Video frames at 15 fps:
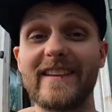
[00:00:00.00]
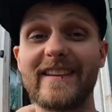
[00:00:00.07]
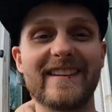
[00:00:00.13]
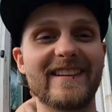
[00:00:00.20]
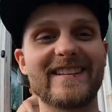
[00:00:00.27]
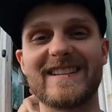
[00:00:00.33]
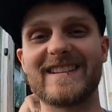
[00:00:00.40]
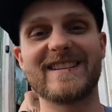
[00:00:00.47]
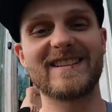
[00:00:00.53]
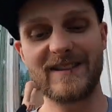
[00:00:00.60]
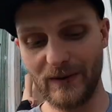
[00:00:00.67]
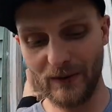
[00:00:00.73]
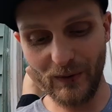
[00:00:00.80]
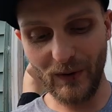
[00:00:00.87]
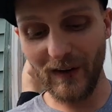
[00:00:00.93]
It's
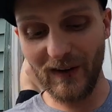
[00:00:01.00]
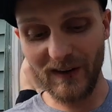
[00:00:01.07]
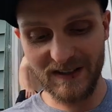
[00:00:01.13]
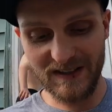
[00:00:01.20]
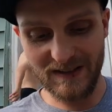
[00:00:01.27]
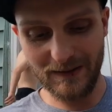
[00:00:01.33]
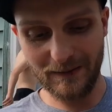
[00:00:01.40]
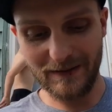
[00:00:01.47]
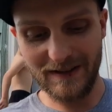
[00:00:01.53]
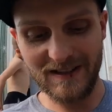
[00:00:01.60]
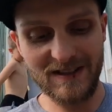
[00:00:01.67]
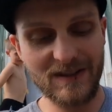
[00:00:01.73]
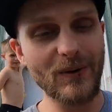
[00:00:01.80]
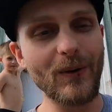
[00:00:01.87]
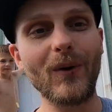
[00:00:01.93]
so awesome. It's
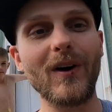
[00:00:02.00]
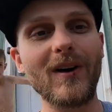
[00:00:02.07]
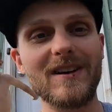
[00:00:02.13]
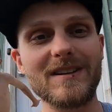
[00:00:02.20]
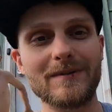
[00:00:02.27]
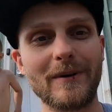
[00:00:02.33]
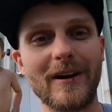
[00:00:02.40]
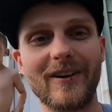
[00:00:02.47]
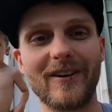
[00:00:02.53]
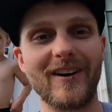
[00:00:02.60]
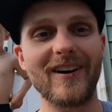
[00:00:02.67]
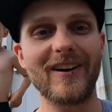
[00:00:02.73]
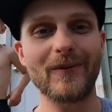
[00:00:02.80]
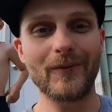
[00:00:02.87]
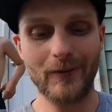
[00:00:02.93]
so awesome how
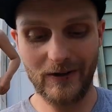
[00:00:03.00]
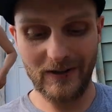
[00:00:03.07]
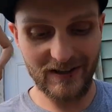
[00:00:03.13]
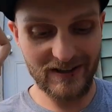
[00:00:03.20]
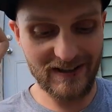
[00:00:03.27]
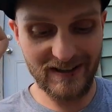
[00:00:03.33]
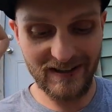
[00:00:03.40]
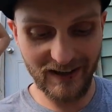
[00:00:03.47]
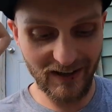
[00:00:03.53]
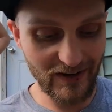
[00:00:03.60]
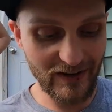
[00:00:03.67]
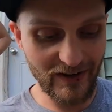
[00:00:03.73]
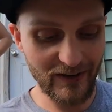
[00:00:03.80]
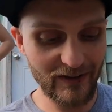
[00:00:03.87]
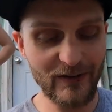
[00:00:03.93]
God works.
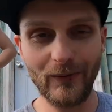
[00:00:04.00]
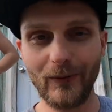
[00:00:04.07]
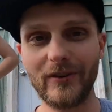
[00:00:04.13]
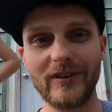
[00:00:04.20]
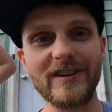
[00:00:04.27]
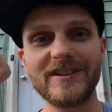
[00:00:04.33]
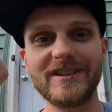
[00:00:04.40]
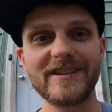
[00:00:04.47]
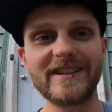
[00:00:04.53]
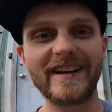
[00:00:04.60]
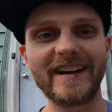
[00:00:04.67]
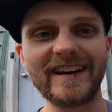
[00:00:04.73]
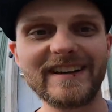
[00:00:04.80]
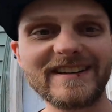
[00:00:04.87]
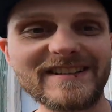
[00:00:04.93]
Another one that she
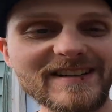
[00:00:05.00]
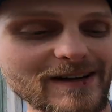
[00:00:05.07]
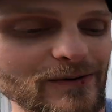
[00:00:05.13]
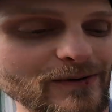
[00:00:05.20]
has.